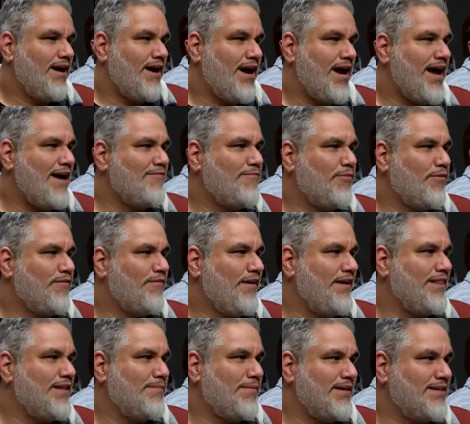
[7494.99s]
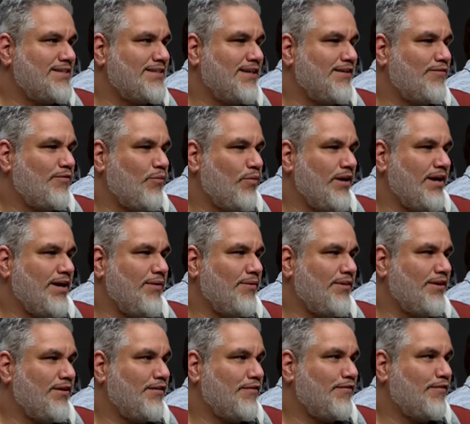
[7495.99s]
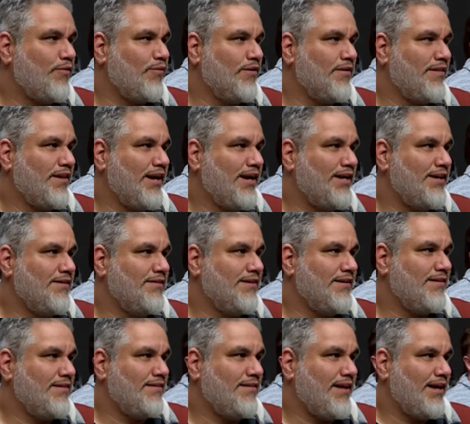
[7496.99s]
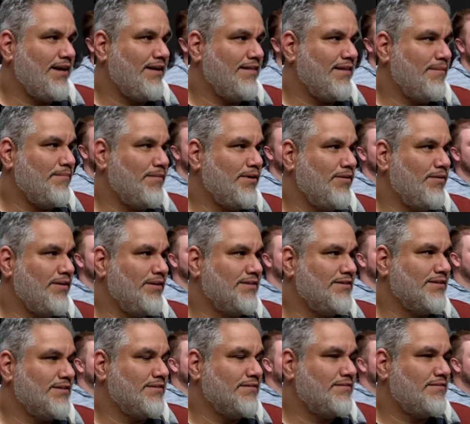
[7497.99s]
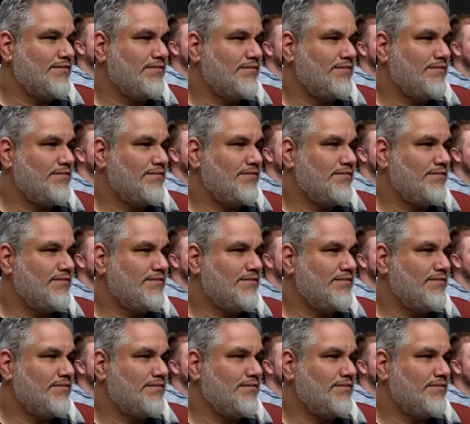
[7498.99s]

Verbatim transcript: Like, I have more faith in myself winning when they're at four than I do at, like, them going to